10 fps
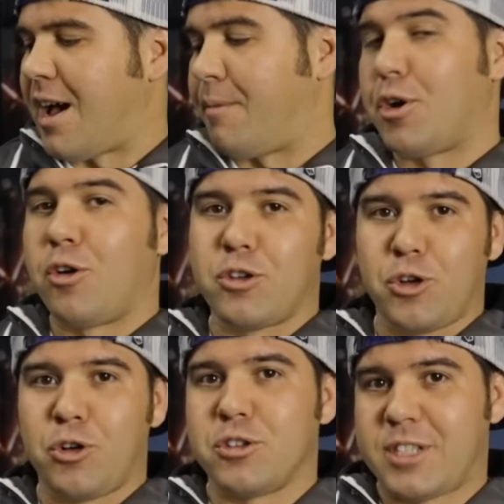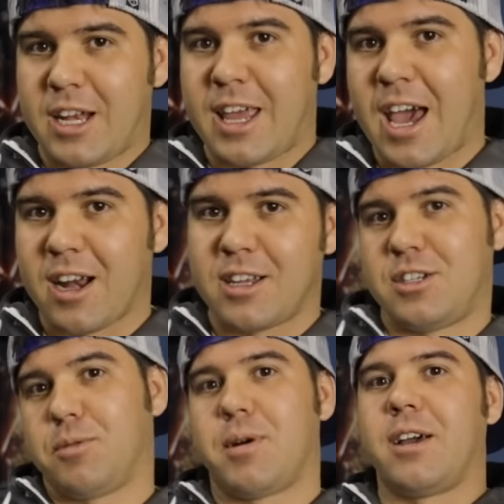Um, don't Google dead cat
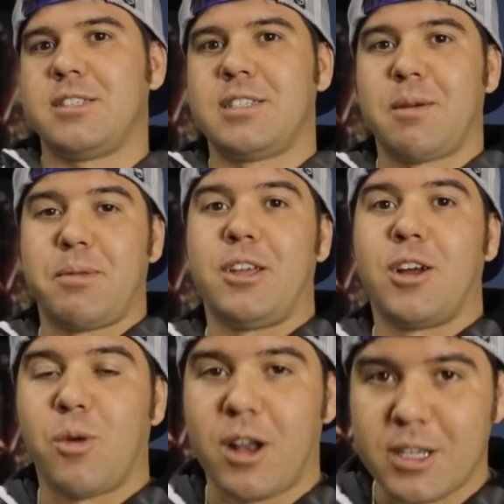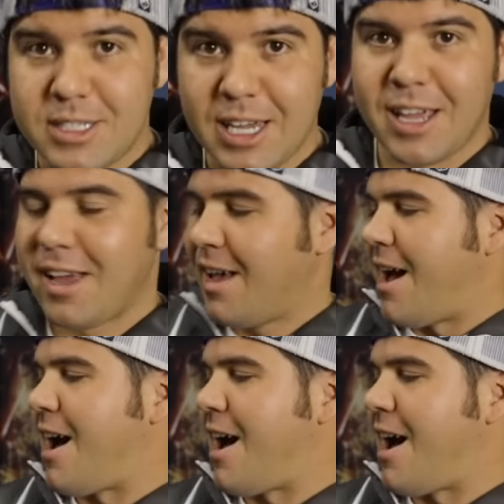because you'll probably see something you don't want to see.